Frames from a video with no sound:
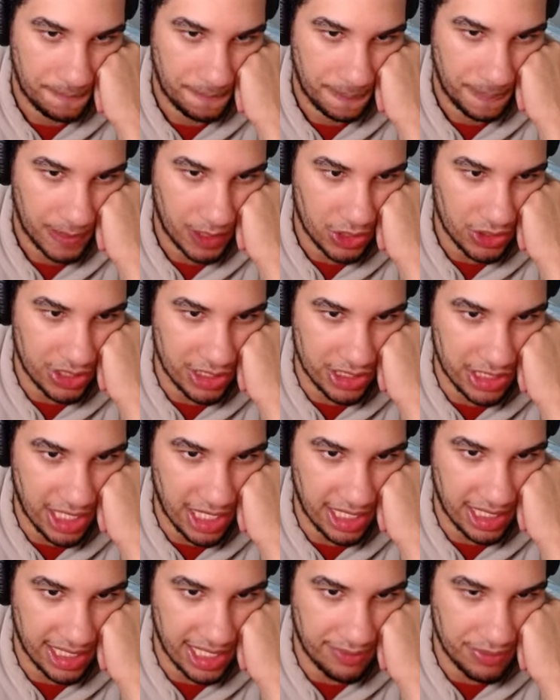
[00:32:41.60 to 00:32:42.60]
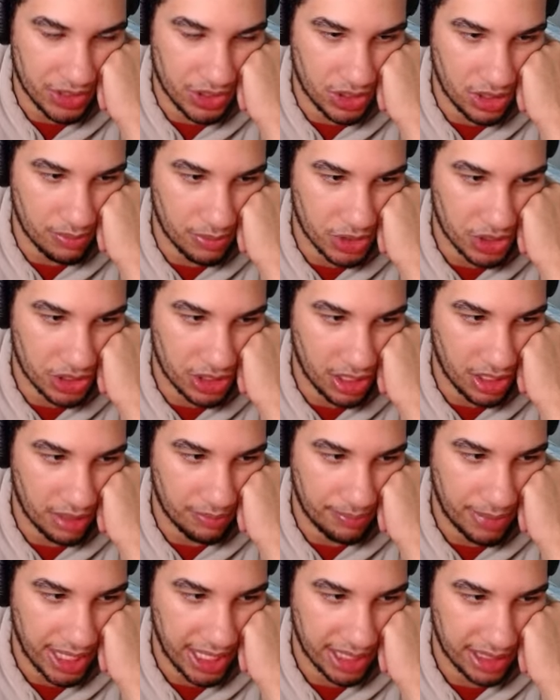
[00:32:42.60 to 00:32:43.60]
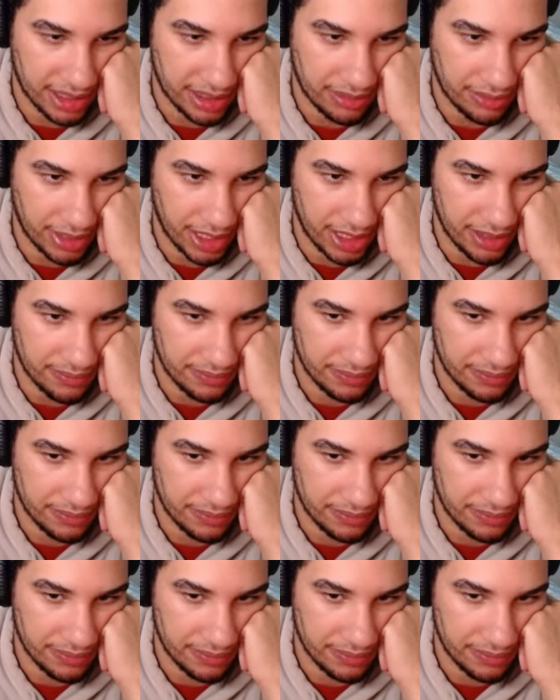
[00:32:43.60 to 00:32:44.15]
Because he's gonna give us so much down back, right?